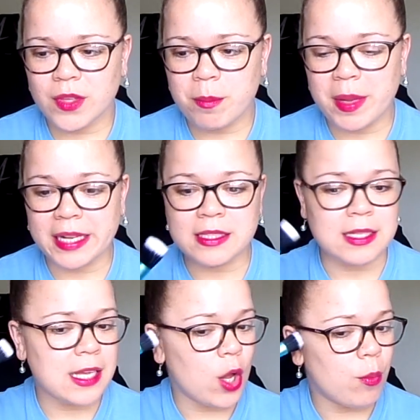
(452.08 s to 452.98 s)
But it
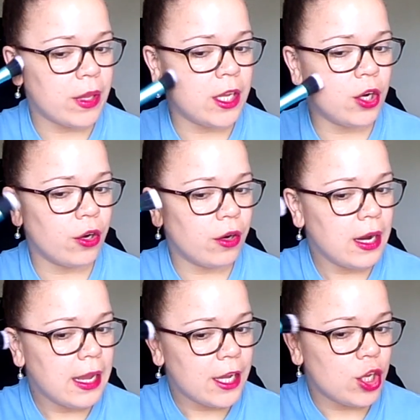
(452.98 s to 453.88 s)
does help here.
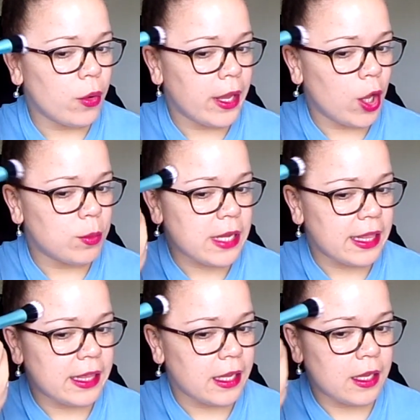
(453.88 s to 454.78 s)
It helps, I
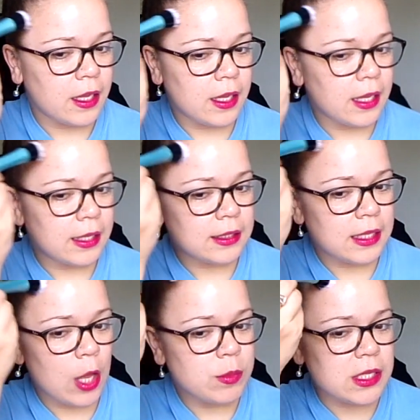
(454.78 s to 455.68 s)
think,
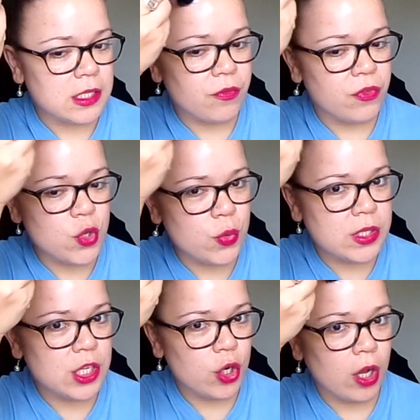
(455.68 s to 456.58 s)
helps it diffuse
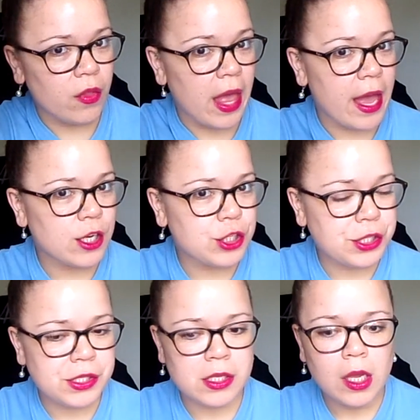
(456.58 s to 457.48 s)
here on the
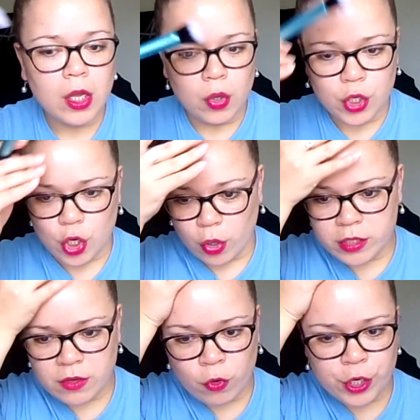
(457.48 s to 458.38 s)
edges, because
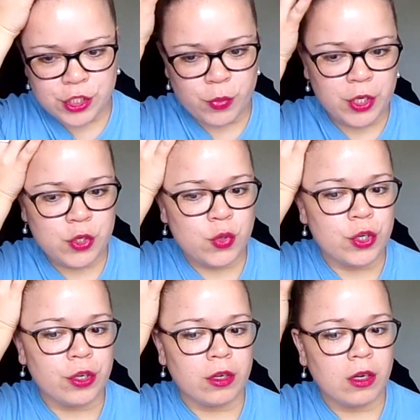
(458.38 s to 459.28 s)
of course when you do
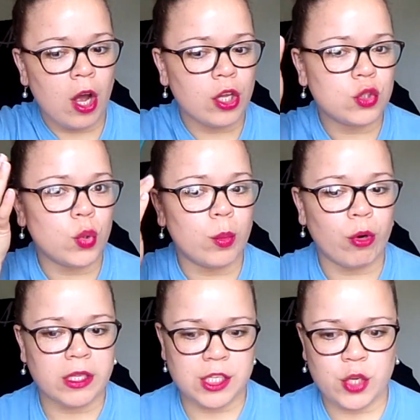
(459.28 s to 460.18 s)
your contour
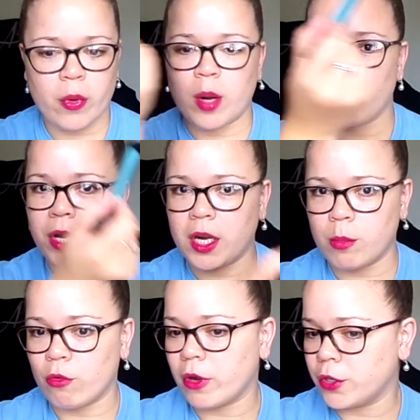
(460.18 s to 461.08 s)
bronzing, you want to bring it up
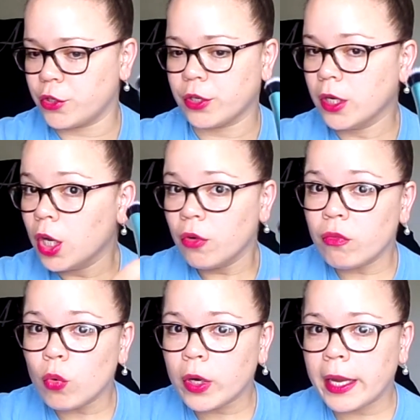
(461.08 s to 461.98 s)
around your
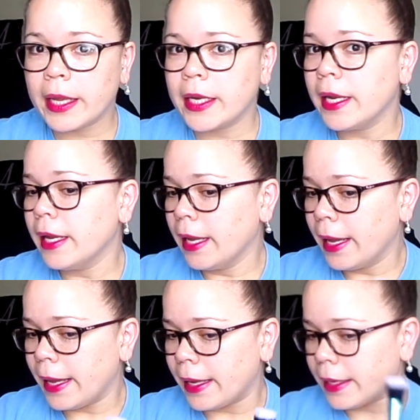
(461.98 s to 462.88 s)
forehead
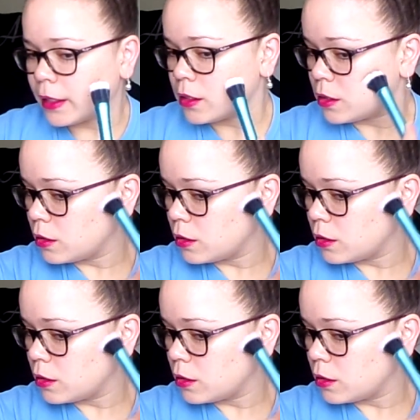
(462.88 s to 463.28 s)
and,